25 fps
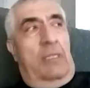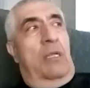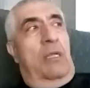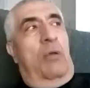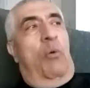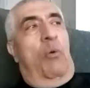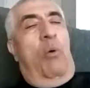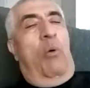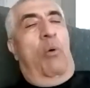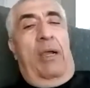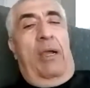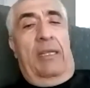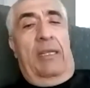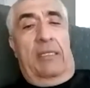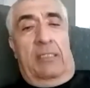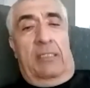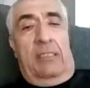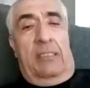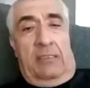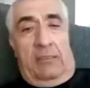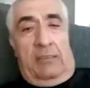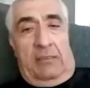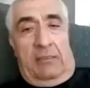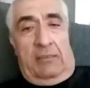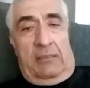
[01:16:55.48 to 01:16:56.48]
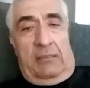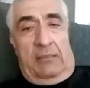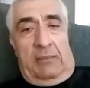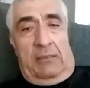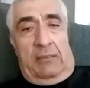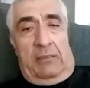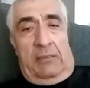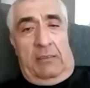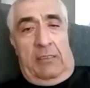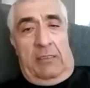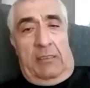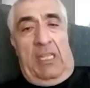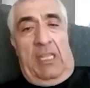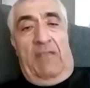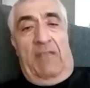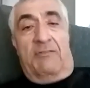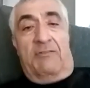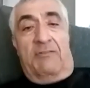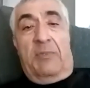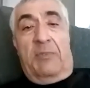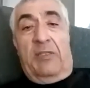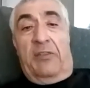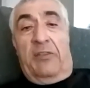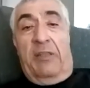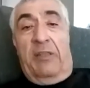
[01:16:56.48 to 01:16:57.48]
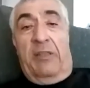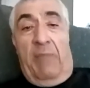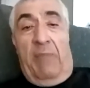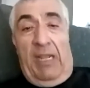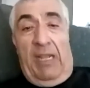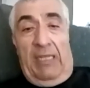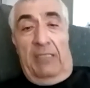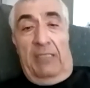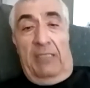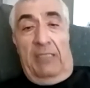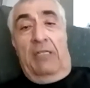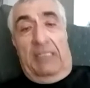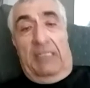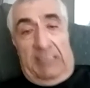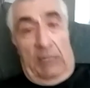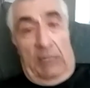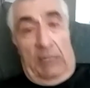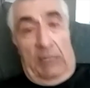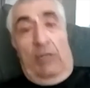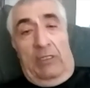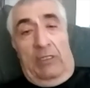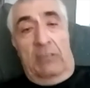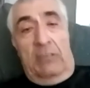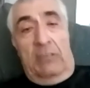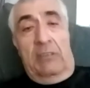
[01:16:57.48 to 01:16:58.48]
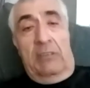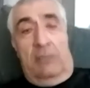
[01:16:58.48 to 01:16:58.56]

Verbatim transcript: Why? If it's better than mine, yes, I will.